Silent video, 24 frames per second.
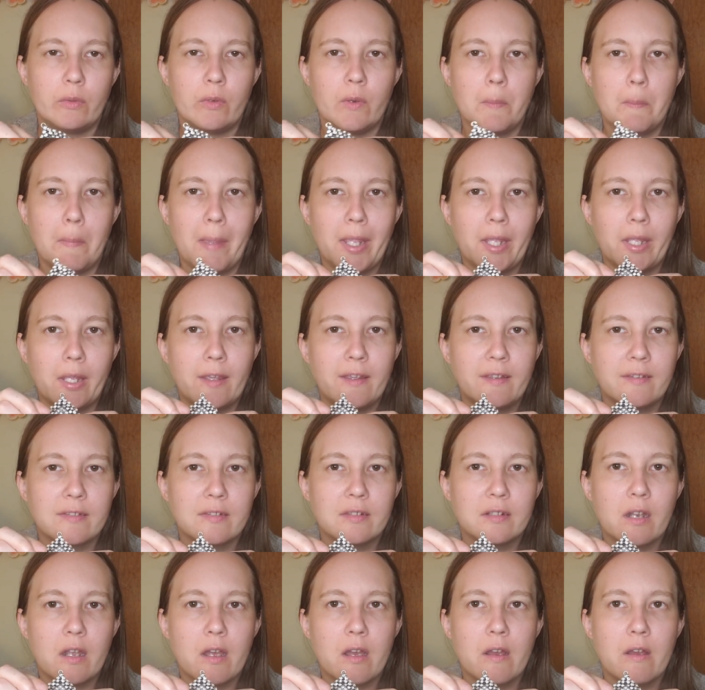making
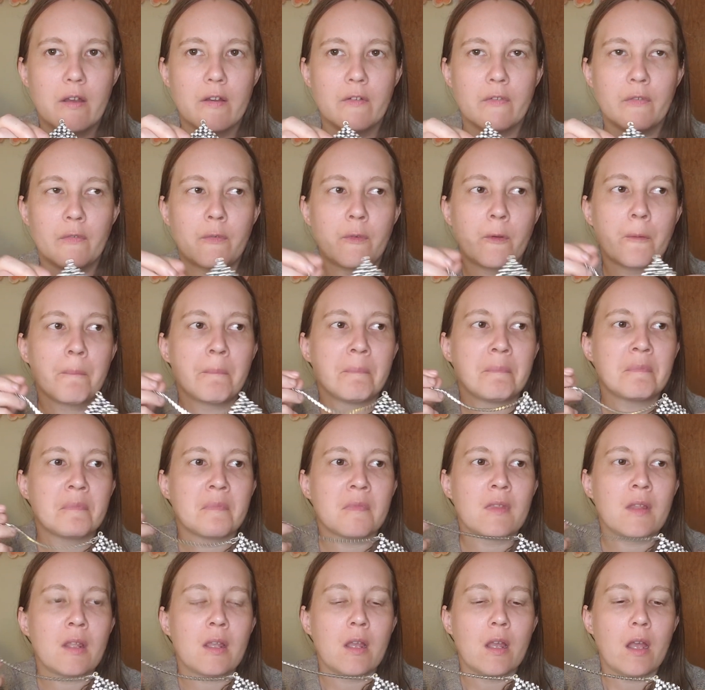stuff.
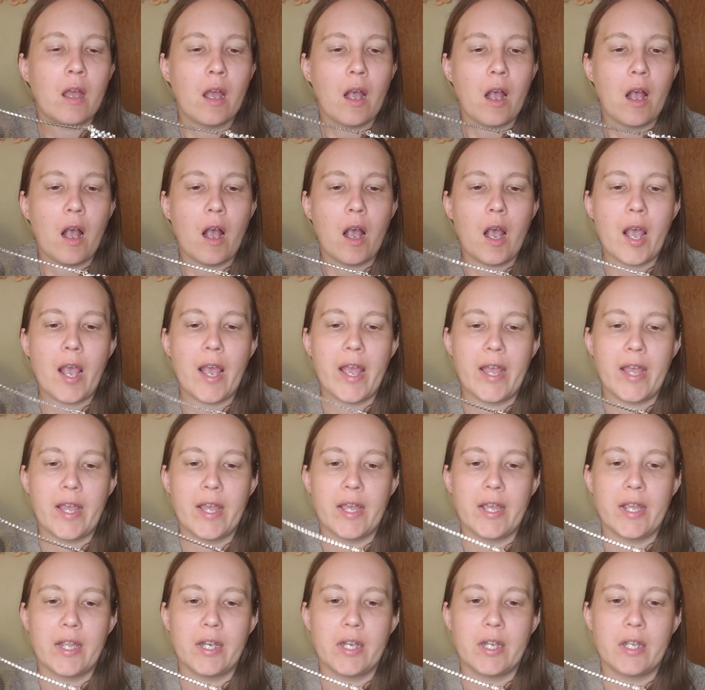
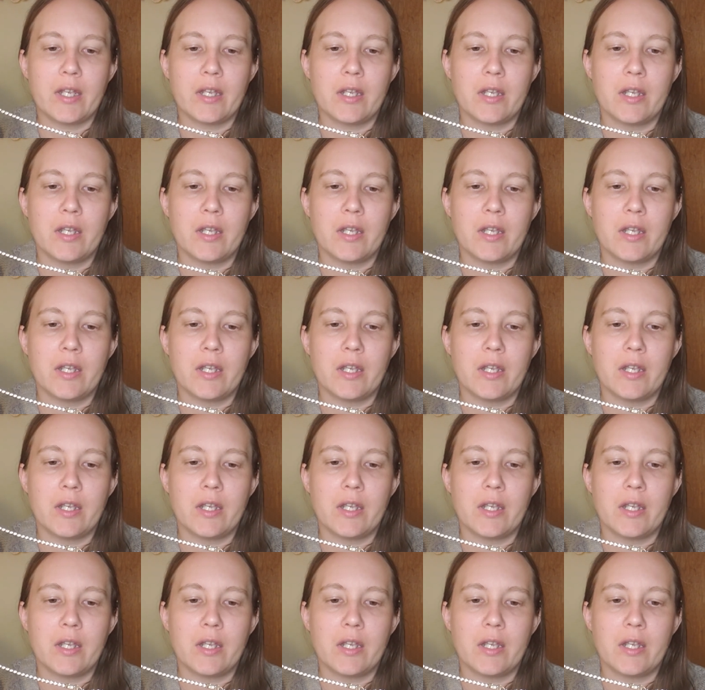And